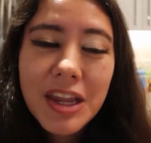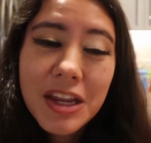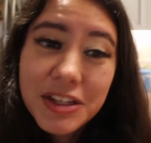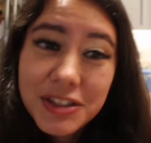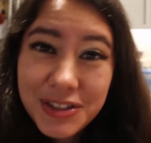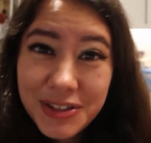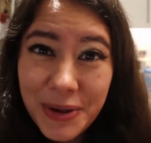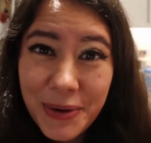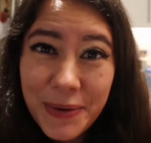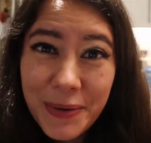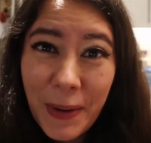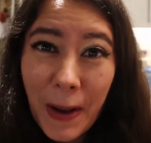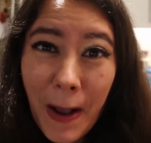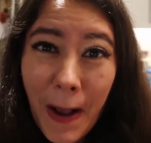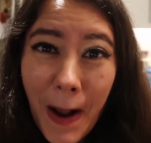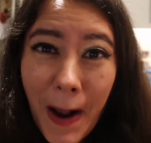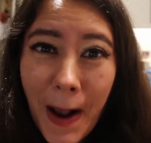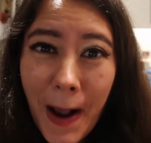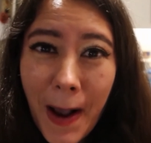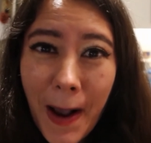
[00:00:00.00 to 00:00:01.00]
So,
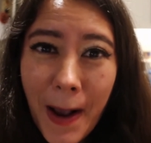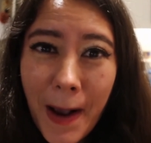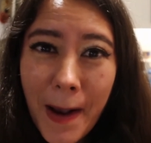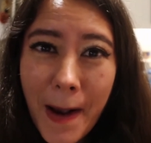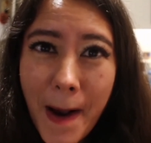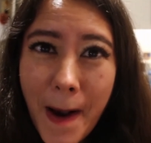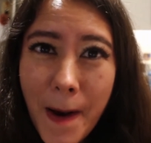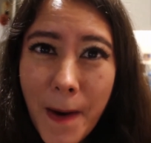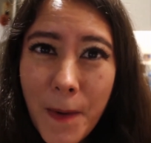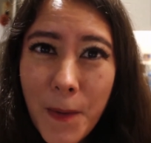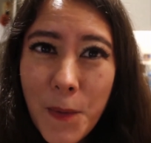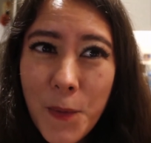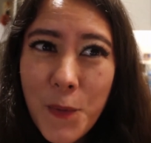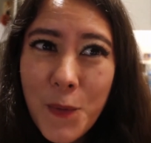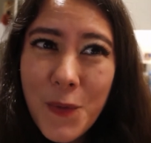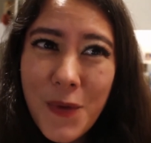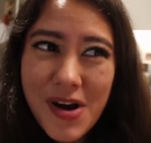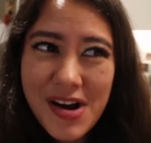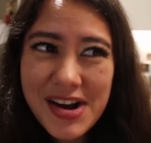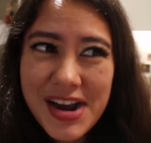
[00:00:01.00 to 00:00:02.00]

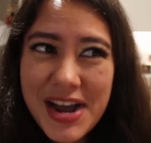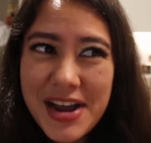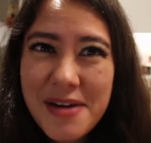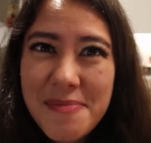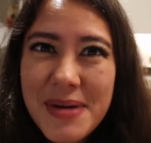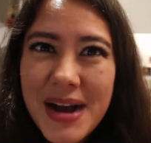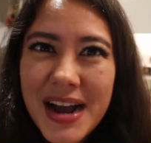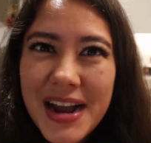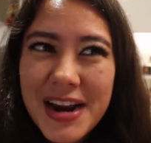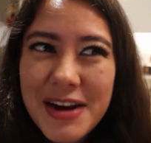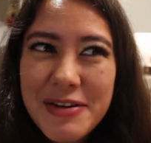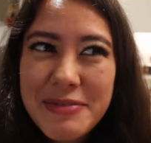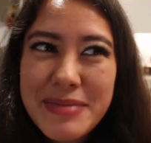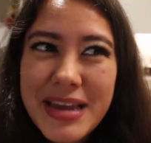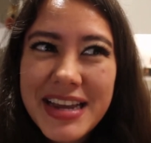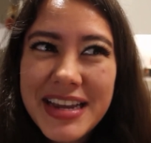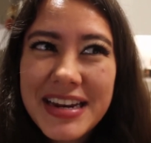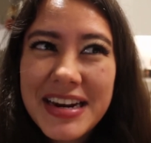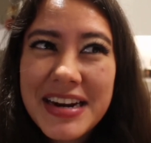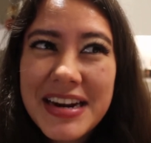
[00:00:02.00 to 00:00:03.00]
what kind of pie are we
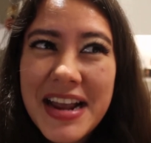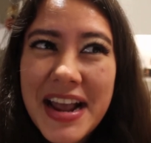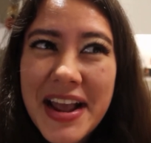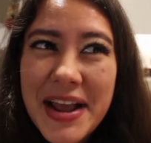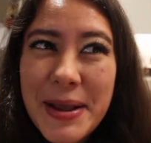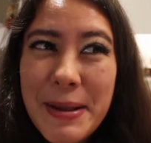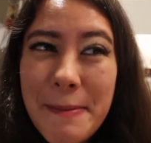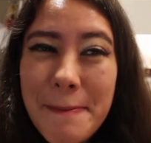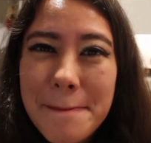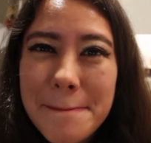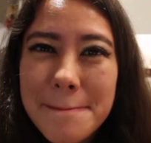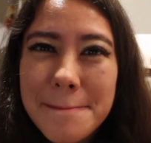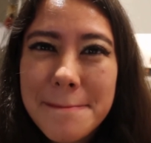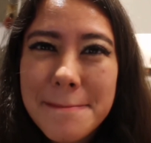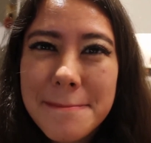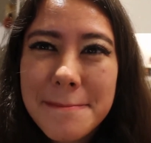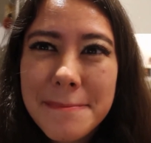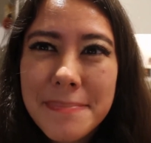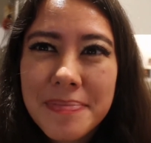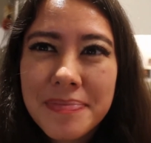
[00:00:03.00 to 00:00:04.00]
making today?
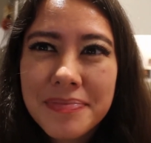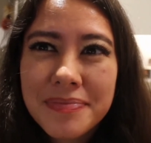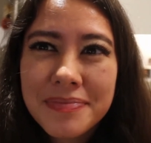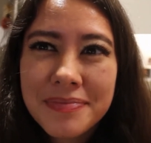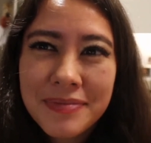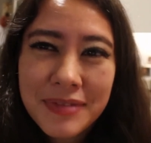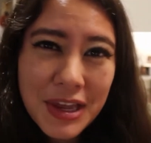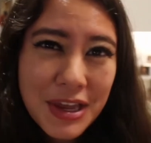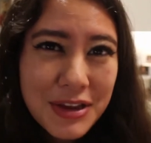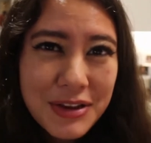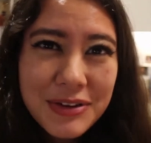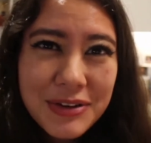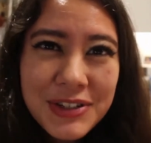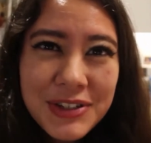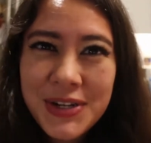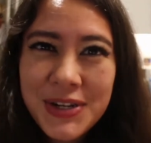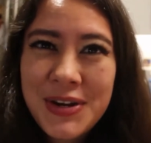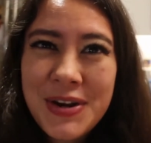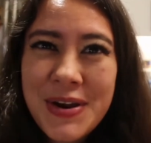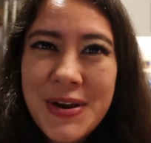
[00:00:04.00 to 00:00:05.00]
You
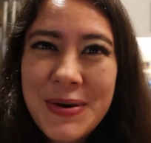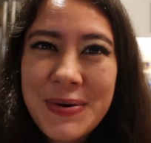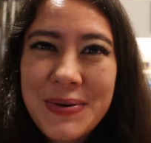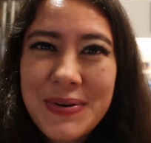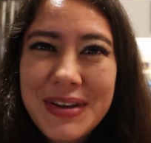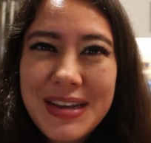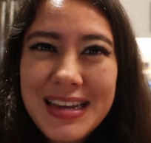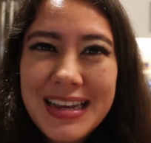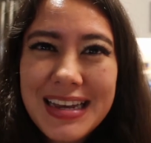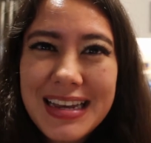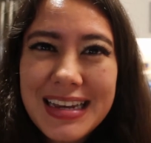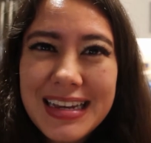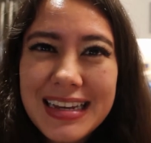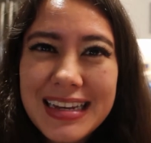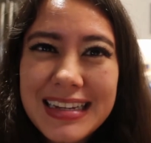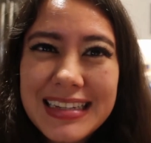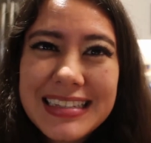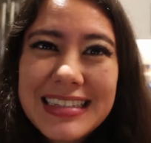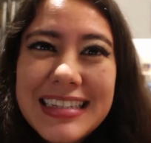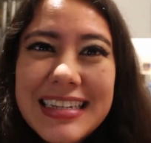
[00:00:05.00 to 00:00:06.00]
should know,
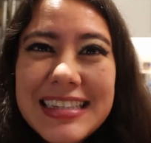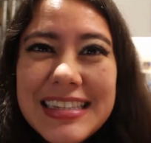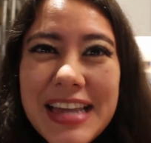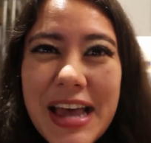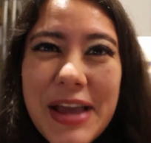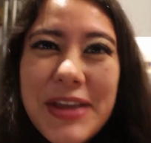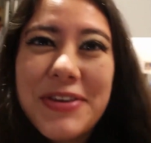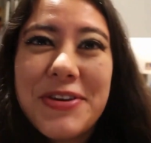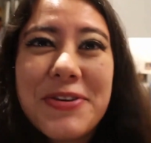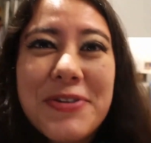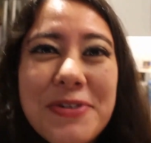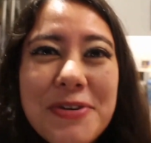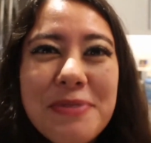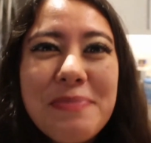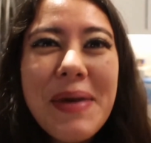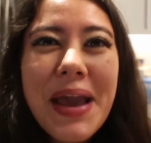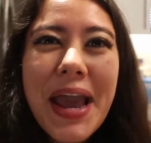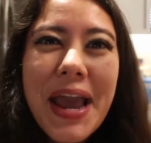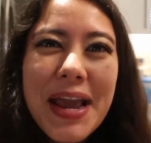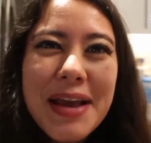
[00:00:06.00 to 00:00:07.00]
because it's a
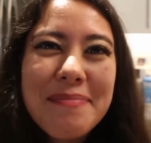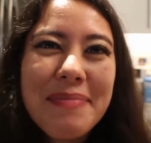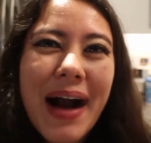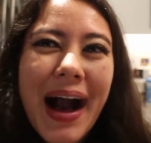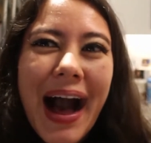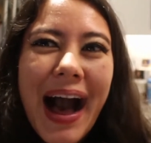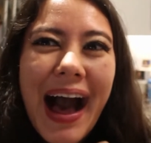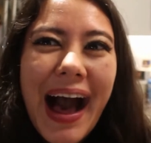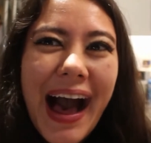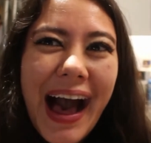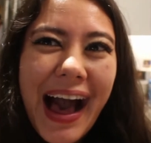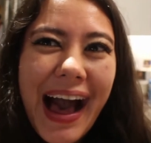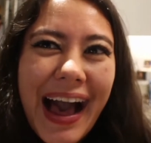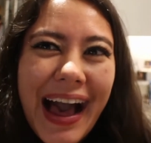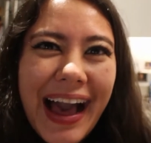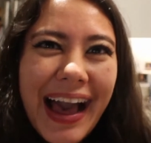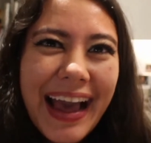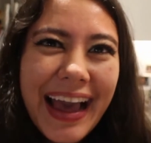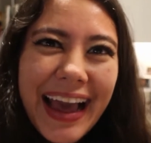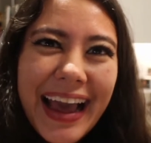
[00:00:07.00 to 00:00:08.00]
ube
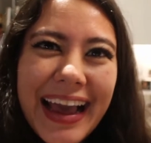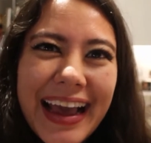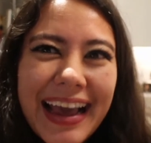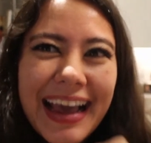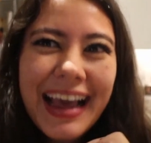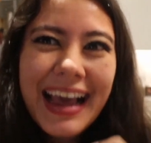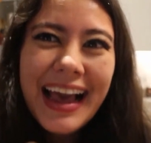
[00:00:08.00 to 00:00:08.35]
pie.